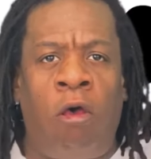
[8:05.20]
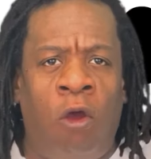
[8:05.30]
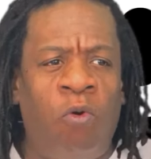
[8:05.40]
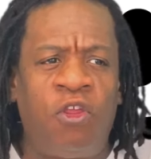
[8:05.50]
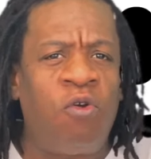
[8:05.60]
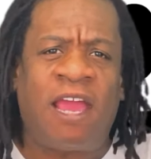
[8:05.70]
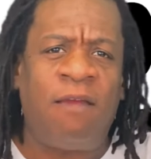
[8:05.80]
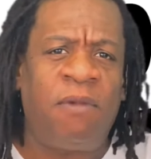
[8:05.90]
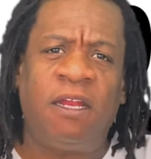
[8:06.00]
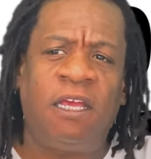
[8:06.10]
When you
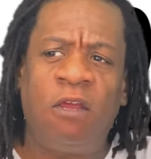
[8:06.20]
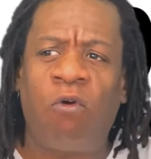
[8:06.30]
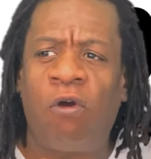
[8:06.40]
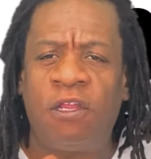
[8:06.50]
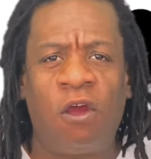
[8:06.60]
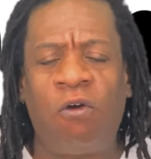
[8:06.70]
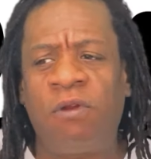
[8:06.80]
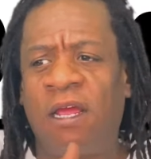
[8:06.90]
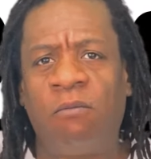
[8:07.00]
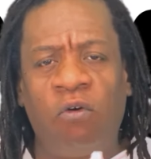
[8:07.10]
can't be the hero in your own
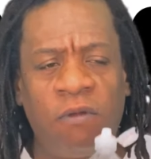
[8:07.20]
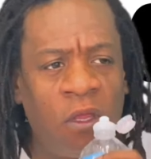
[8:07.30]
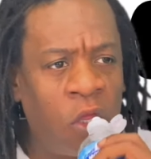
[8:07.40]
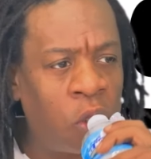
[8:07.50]
damn movie?